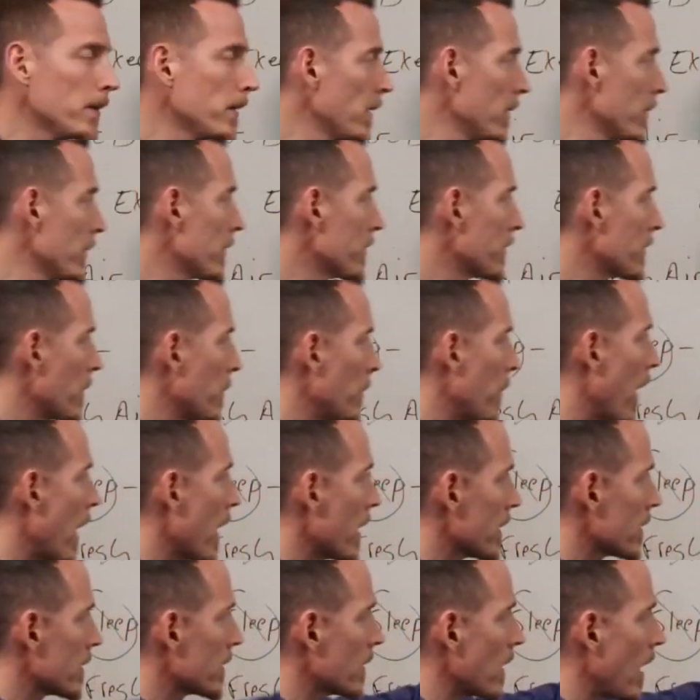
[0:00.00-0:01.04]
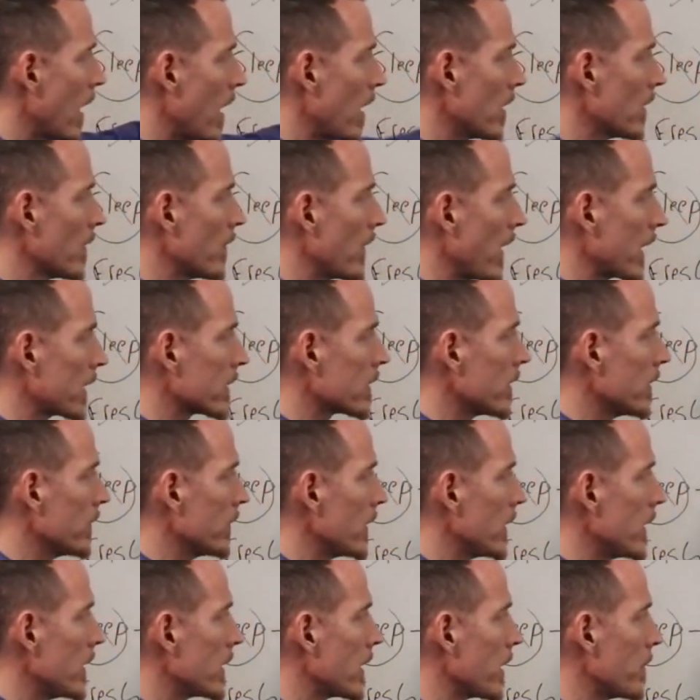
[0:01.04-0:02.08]
you know this tabata style of
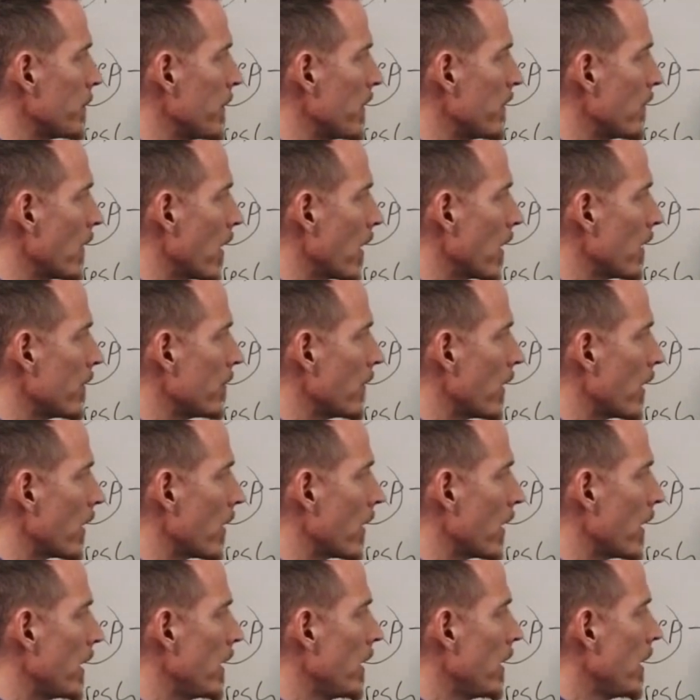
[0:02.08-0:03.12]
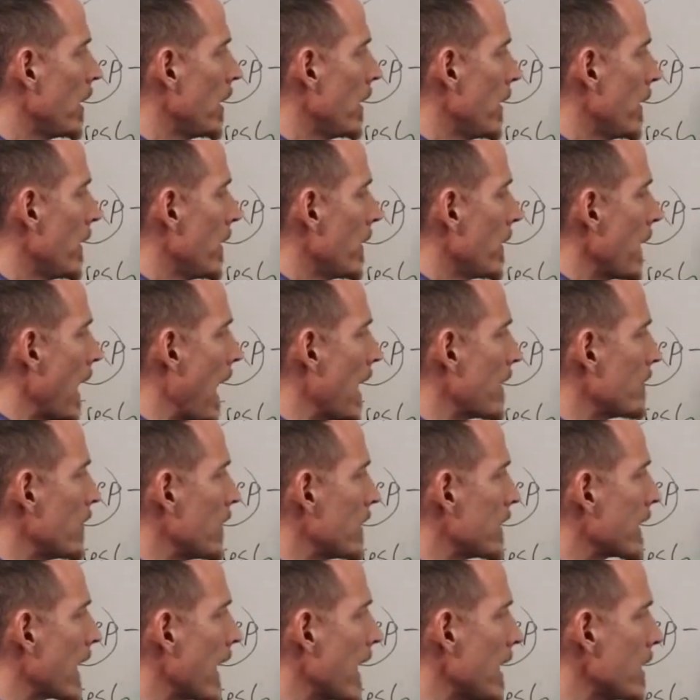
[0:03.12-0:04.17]
activity can be very very
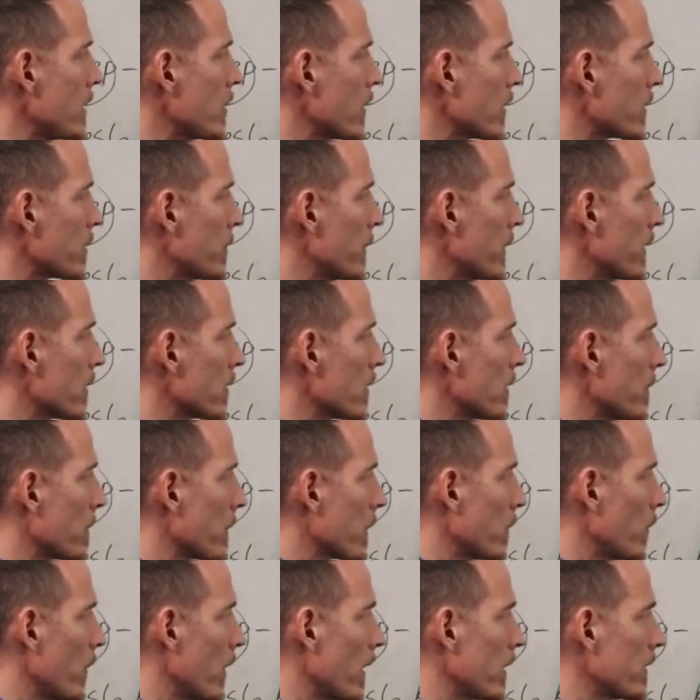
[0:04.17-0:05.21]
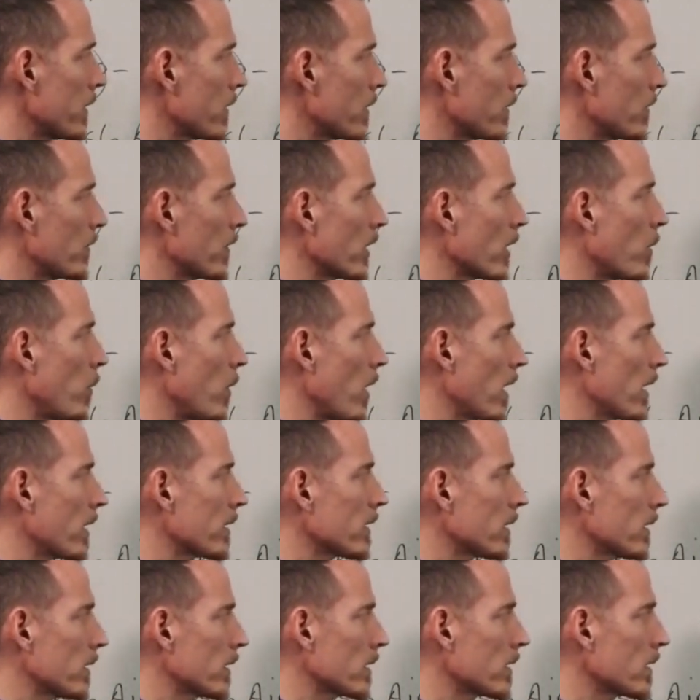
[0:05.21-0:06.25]
advantageous because number one it doesn't require
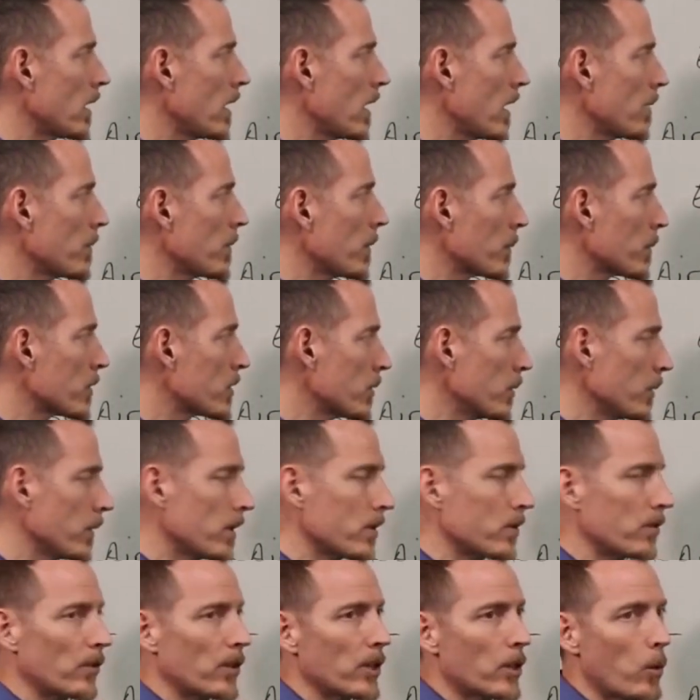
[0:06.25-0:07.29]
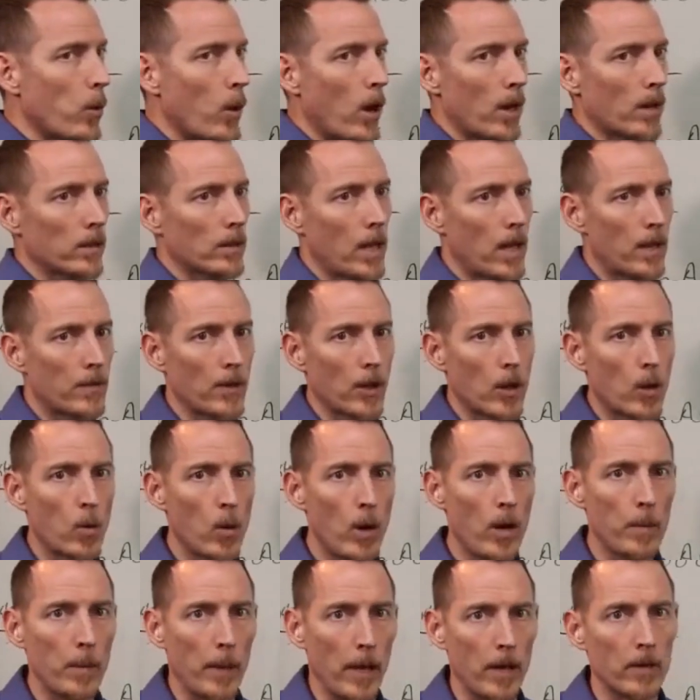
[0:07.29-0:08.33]
a ton of time number two it doesn't require a lot of
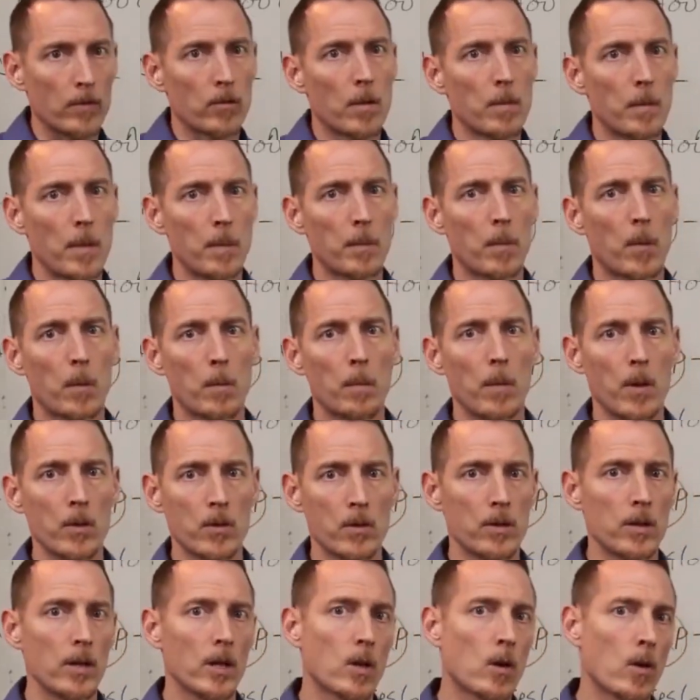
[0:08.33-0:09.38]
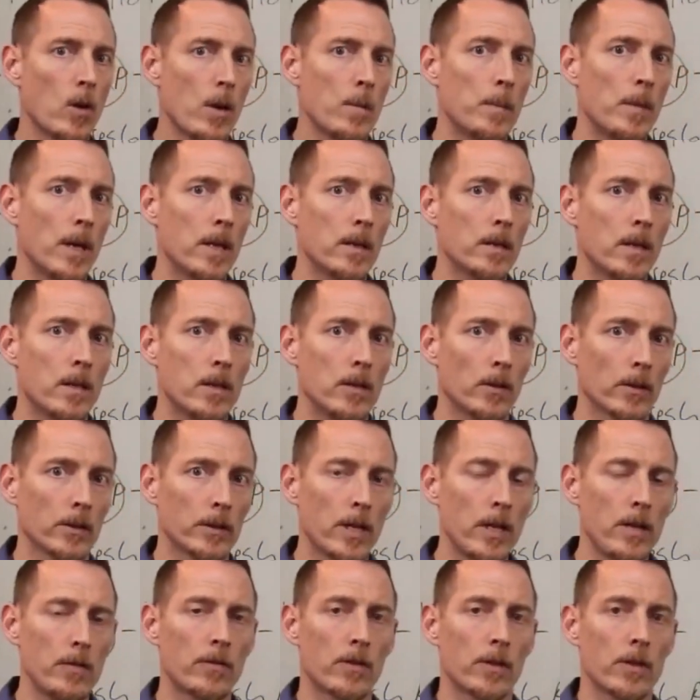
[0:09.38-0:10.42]
equipment remember most of the equipment that you'll
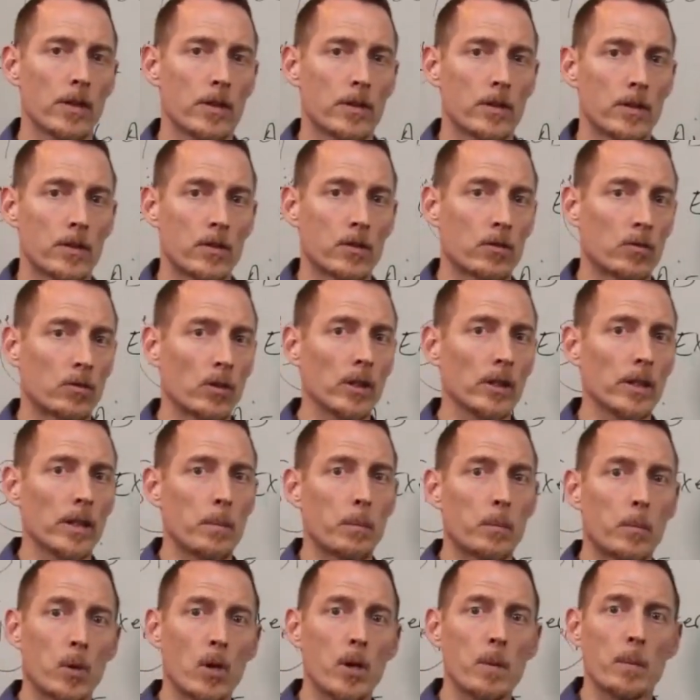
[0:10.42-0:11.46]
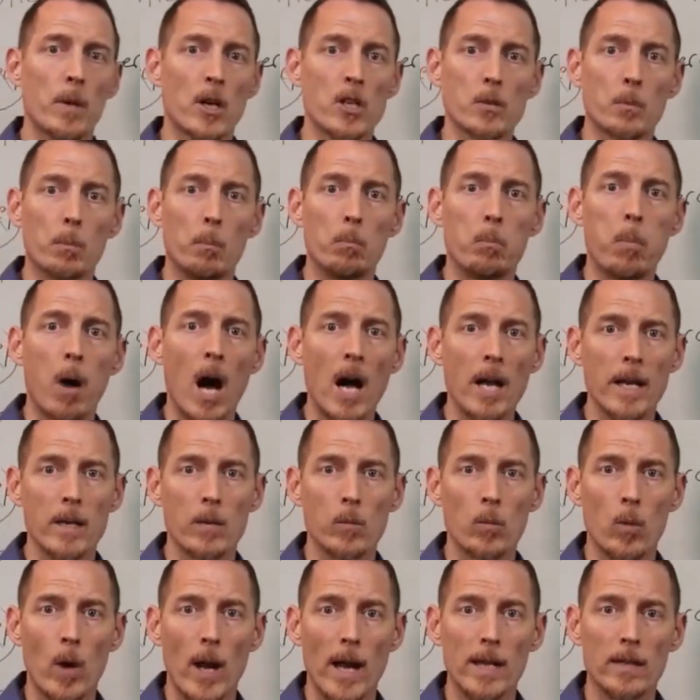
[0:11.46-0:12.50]
need for this is really pretty much body
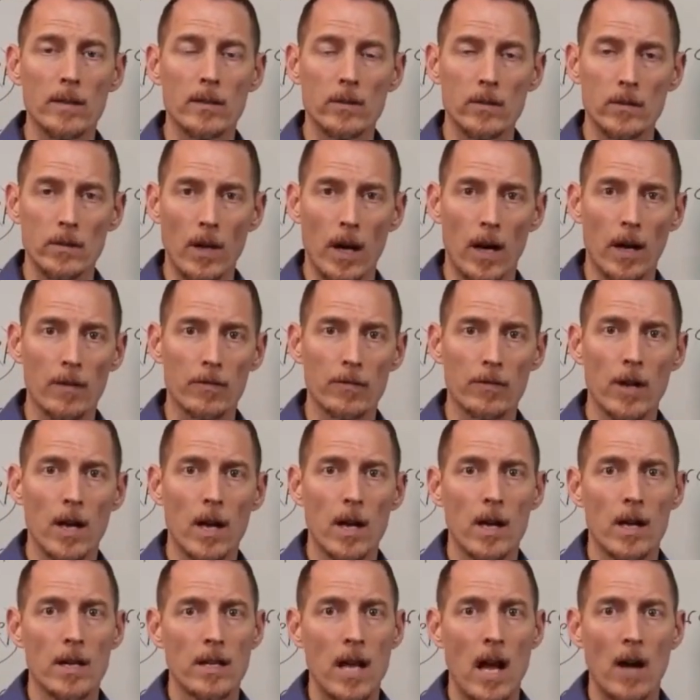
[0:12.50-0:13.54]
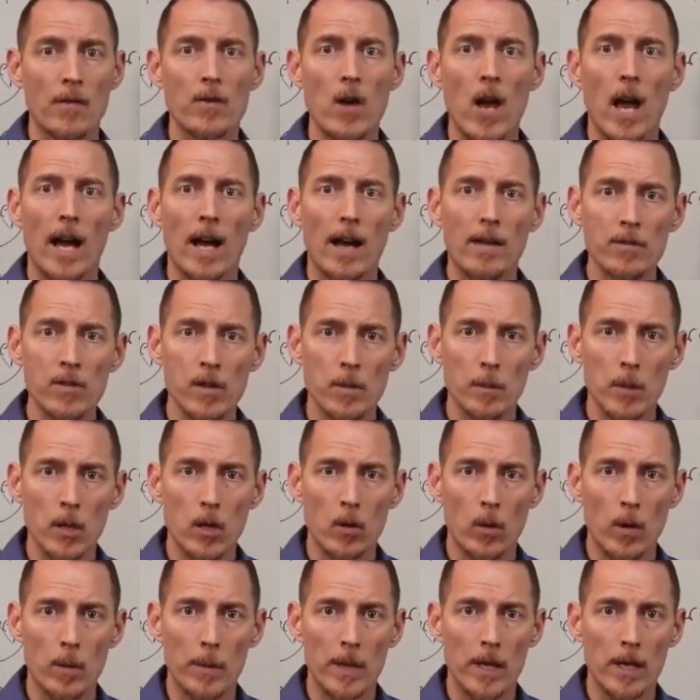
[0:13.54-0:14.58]
weight stuff now if you have some
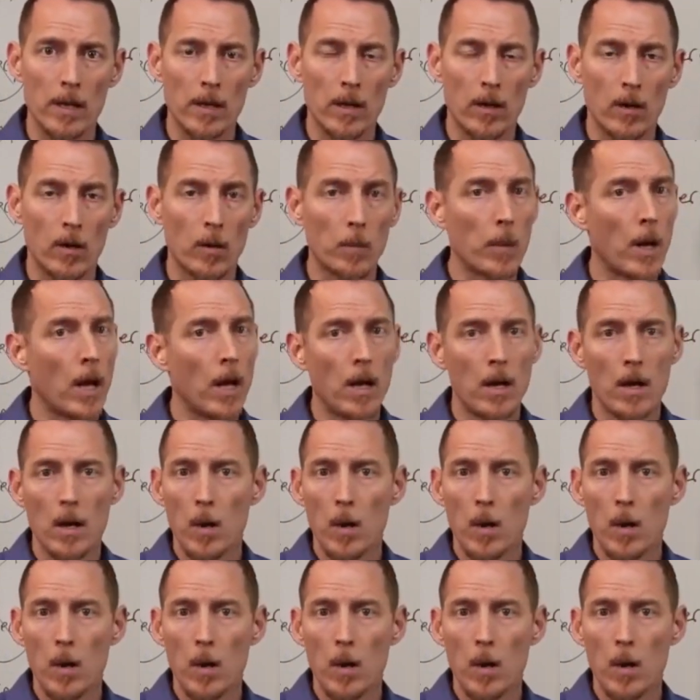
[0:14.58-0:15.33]
equipment at home